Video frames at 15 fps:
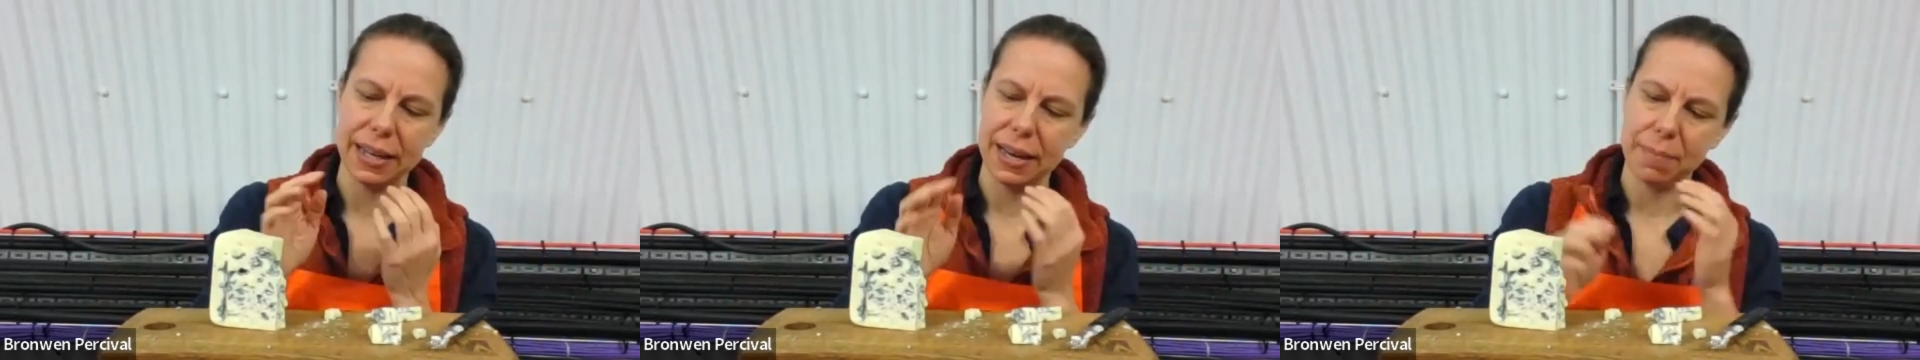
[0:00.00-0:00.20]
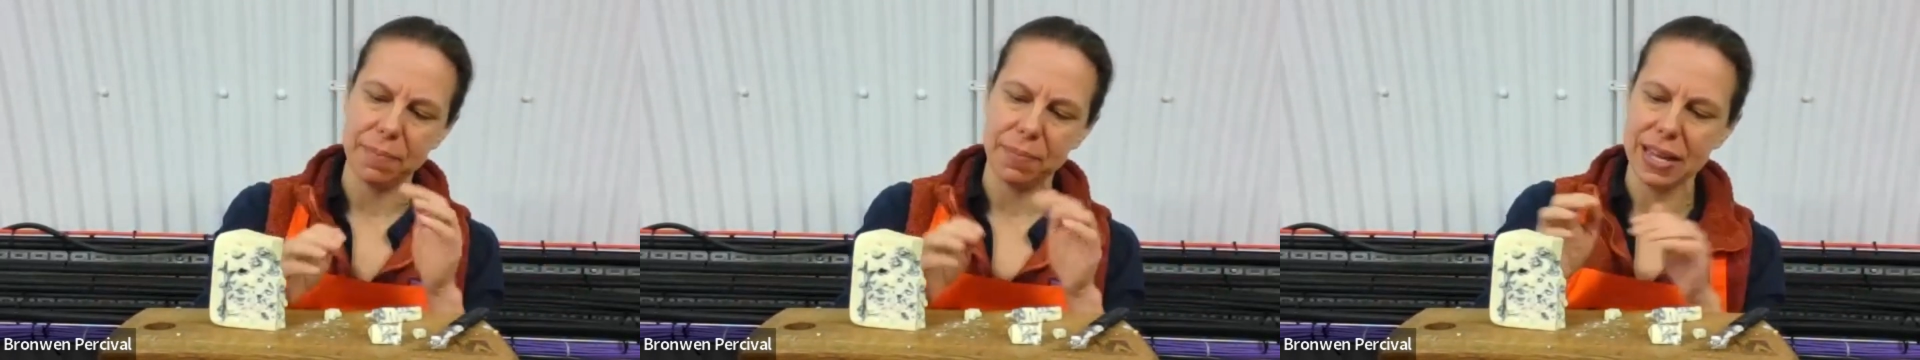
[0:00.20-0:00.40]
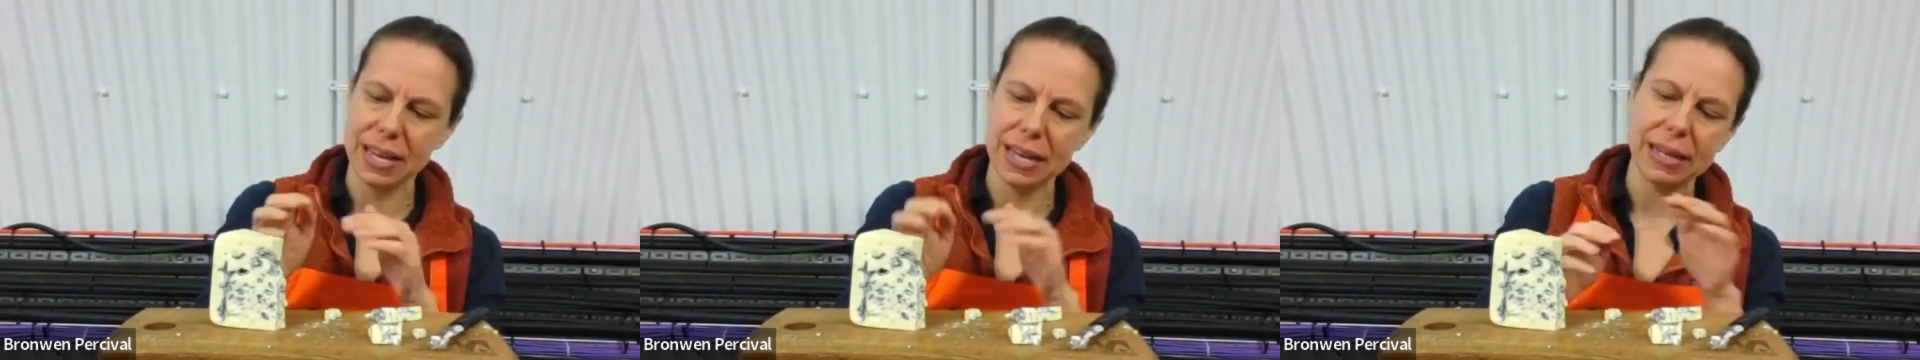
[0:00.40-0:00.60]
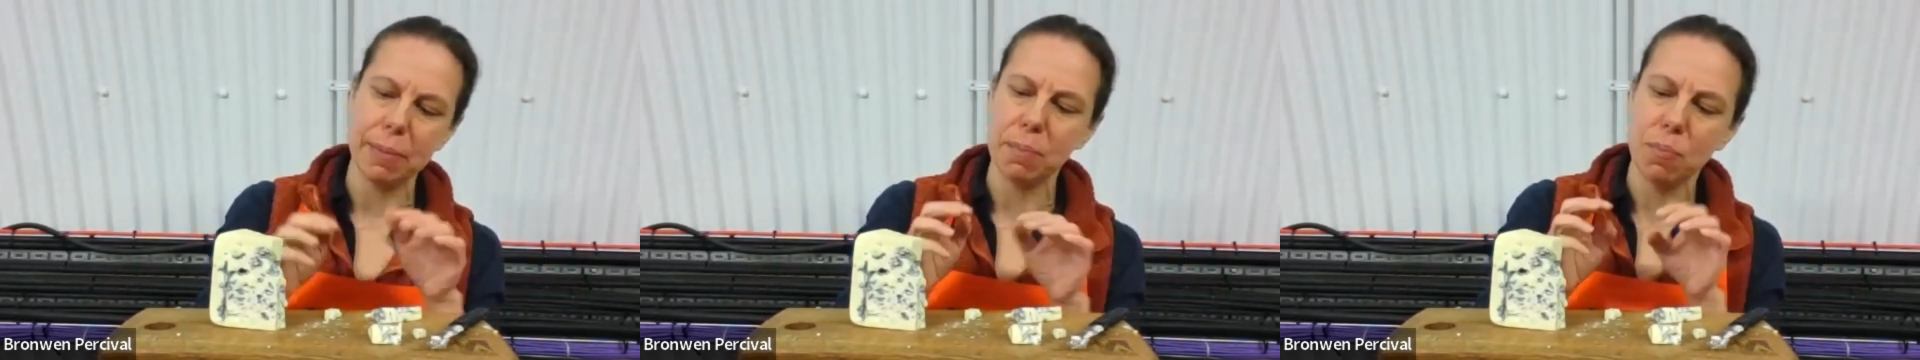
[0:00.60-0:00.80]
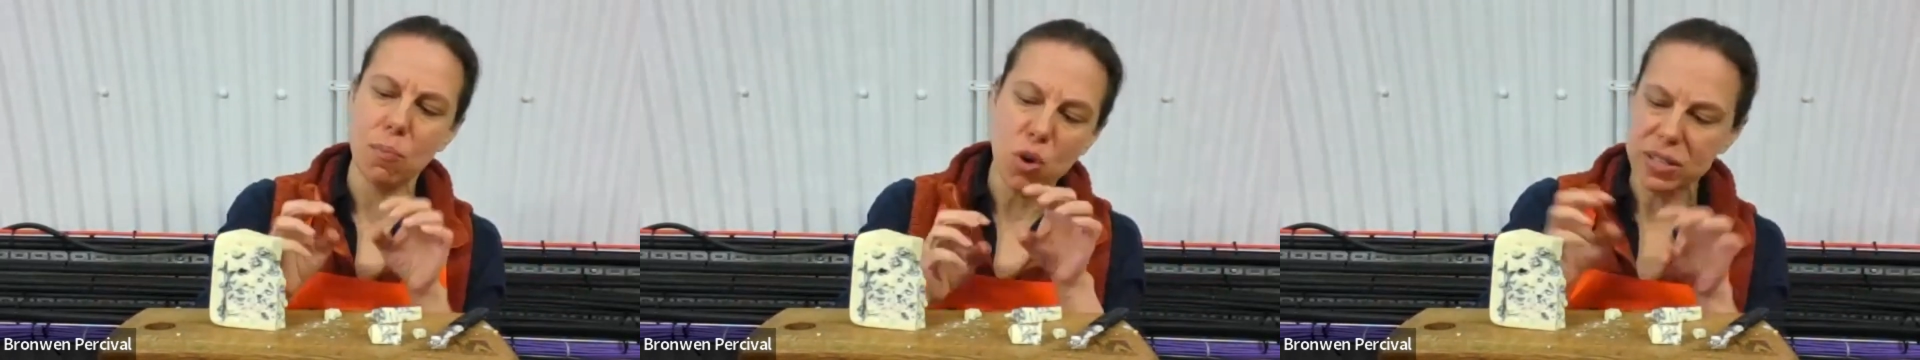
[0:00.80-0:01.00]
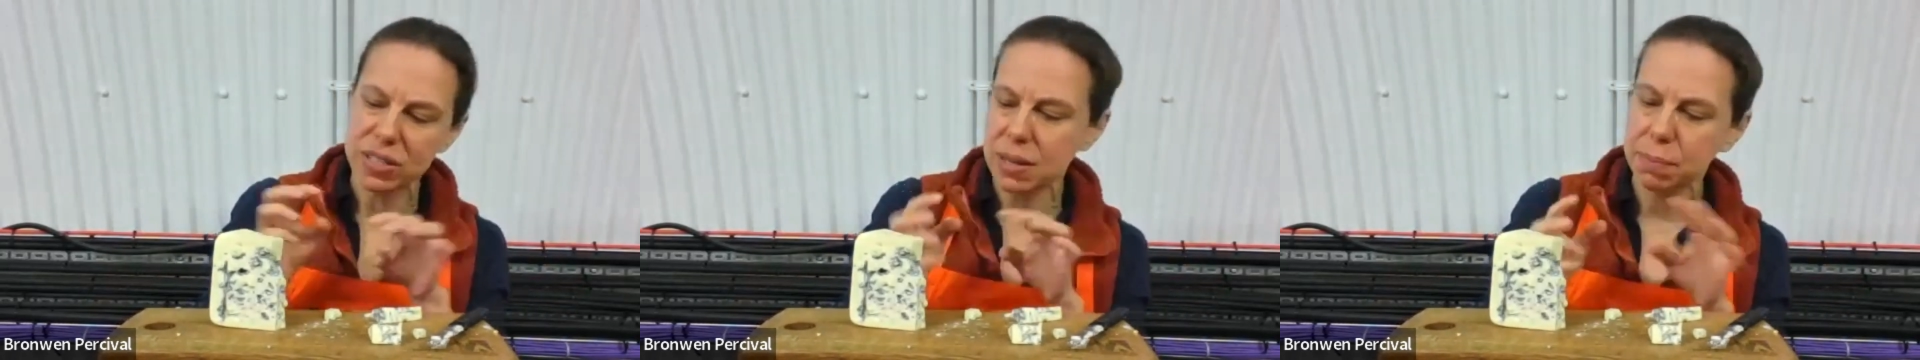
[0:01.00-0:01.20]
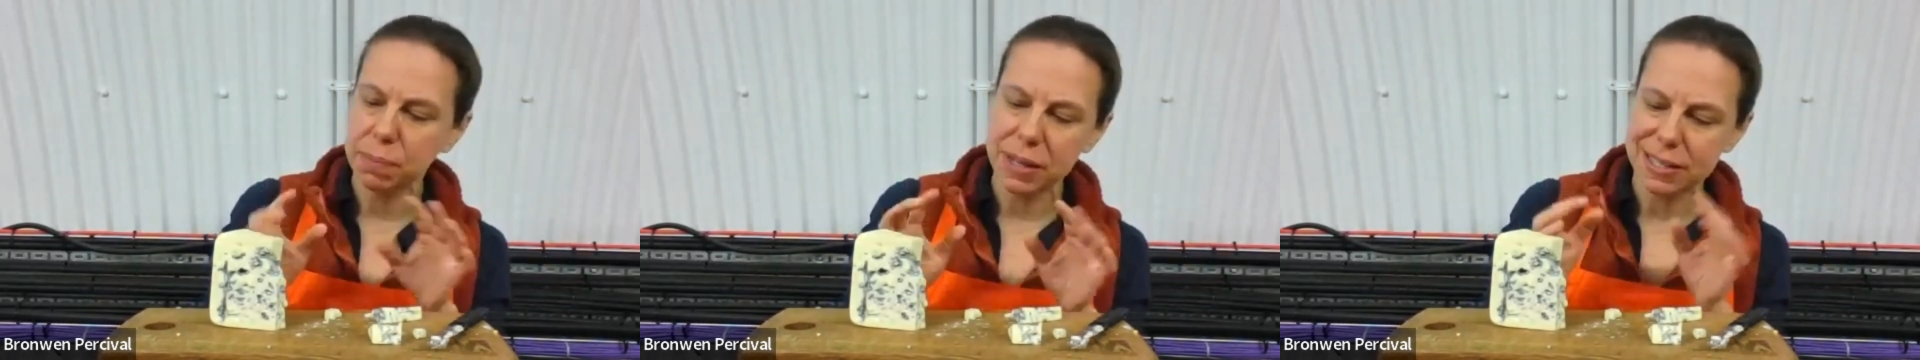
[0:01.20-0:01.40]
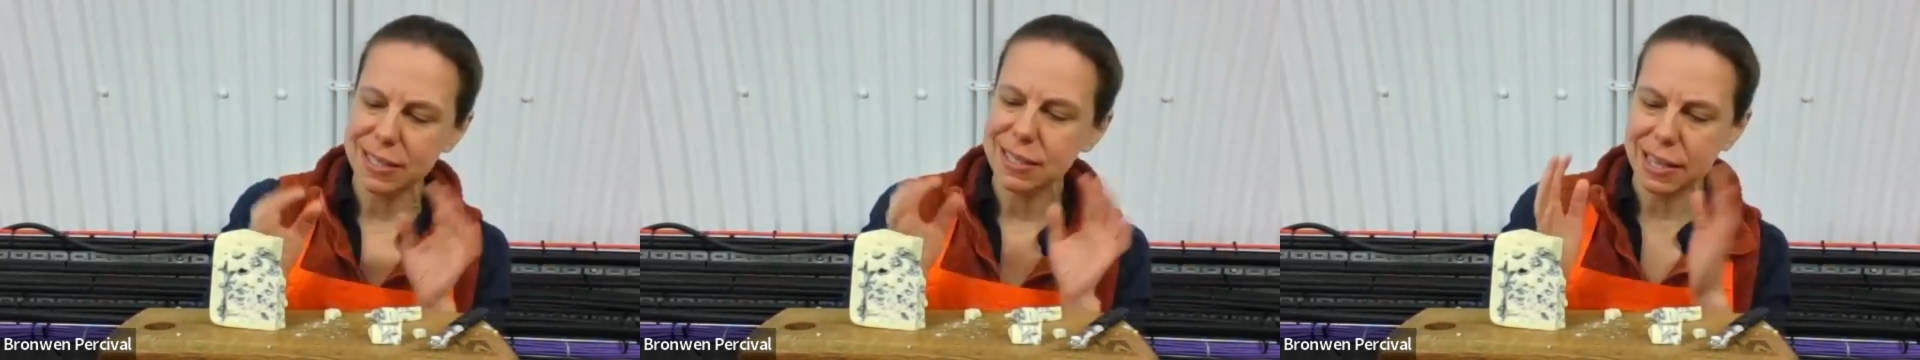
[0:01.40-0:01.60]
and I'm getting it more in some
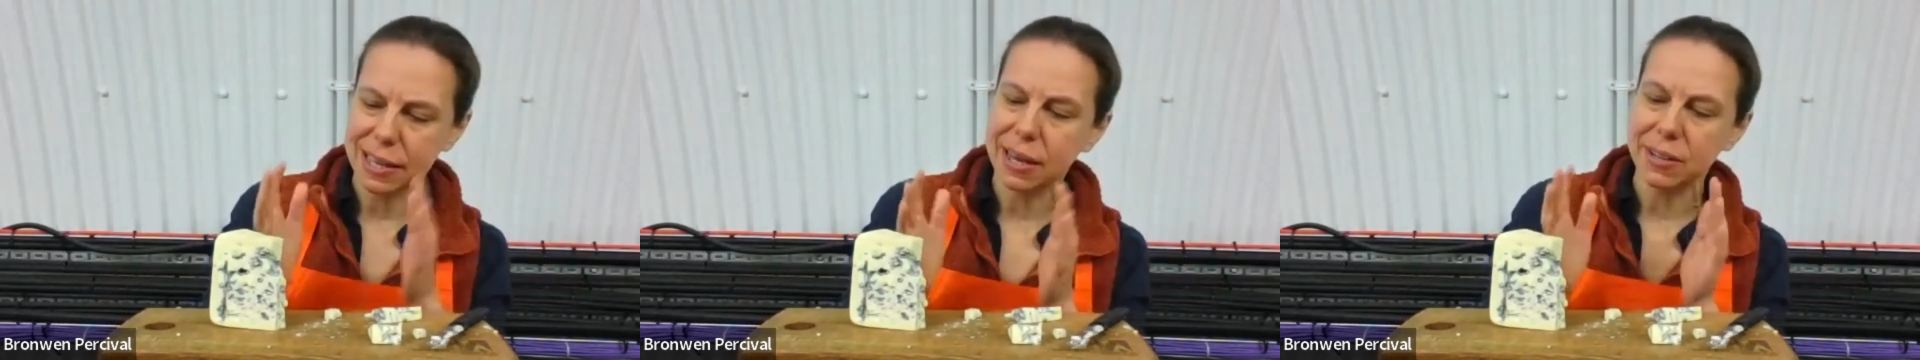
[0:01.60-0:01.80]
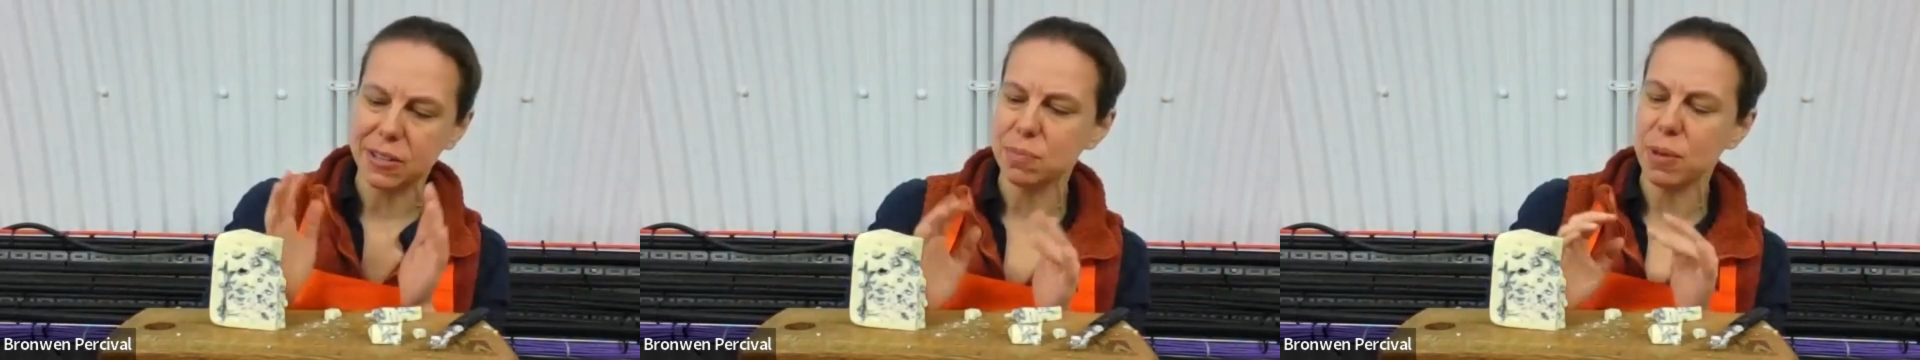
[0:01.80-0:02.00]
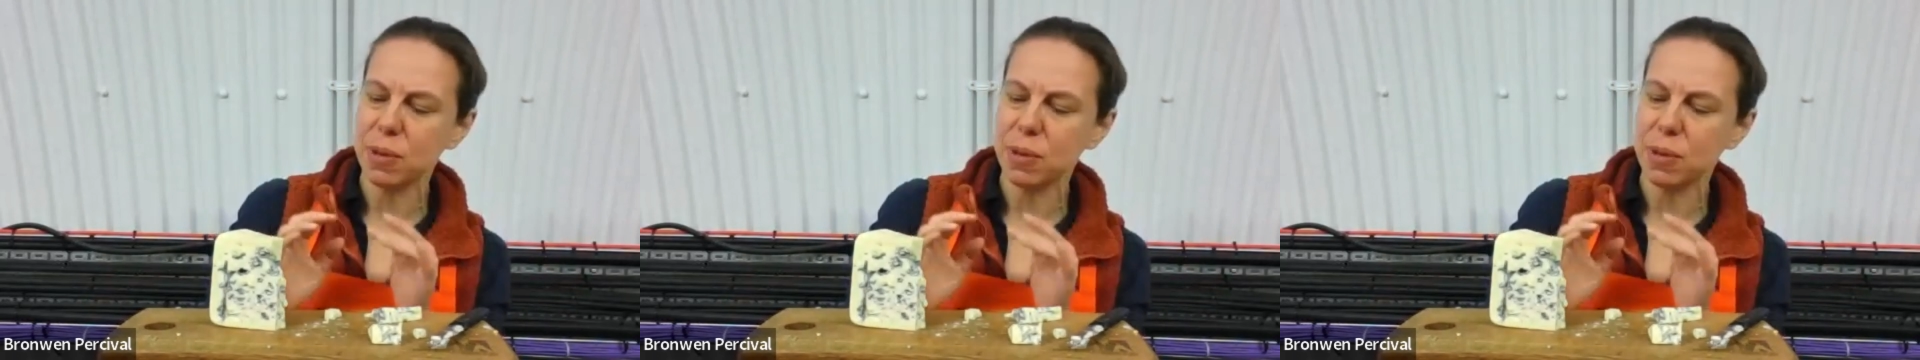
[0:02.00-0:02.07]
places than others.